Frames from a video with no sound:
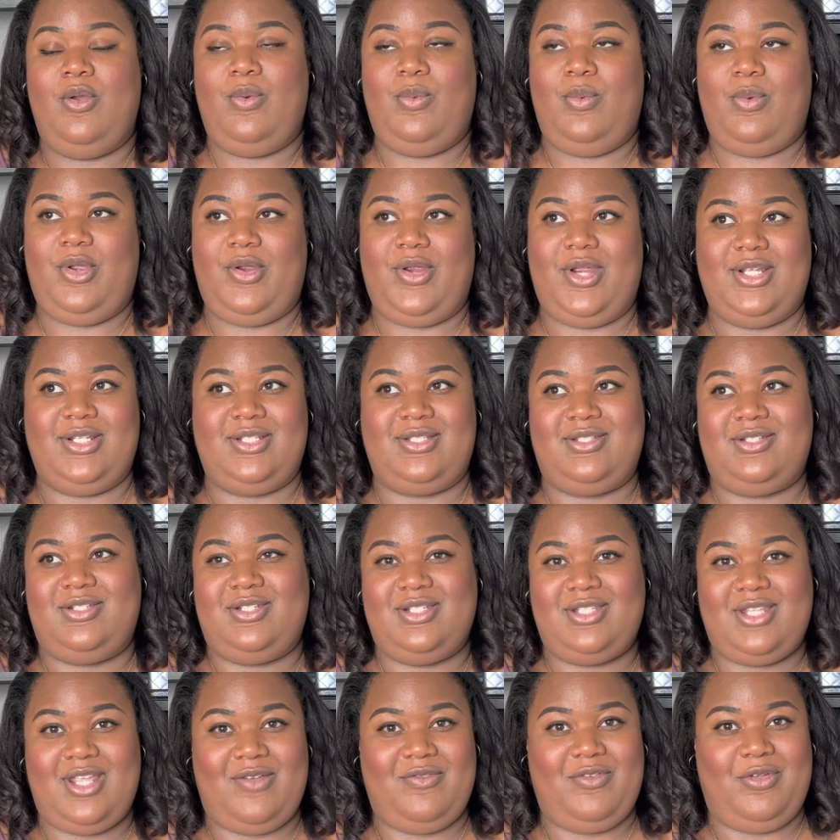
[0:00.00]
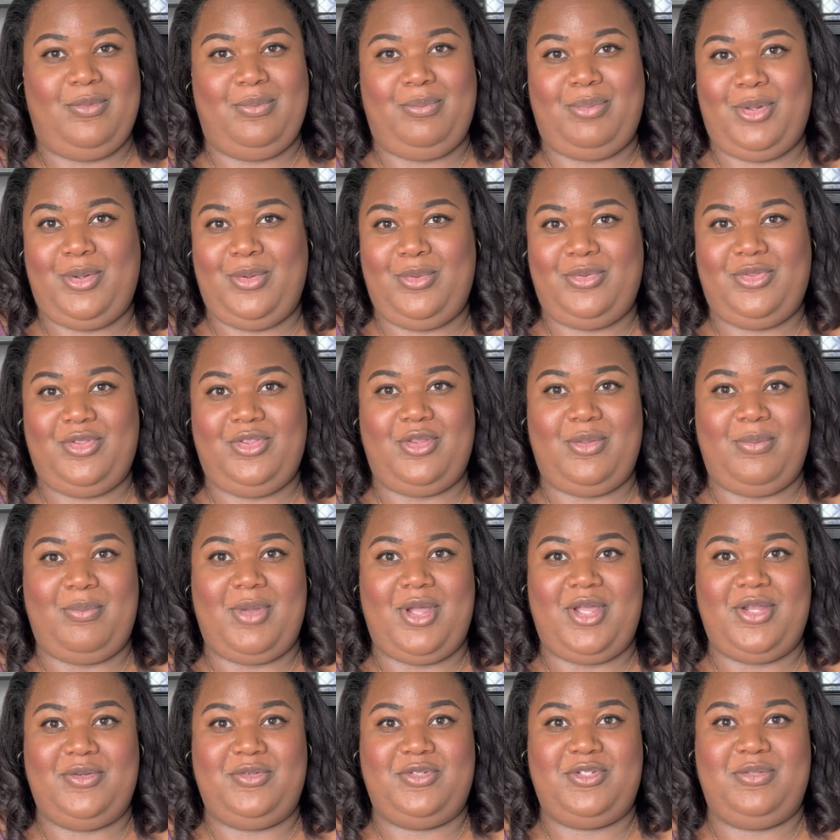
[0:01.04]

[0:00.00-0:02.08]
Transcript: Whereas just having both in the mono,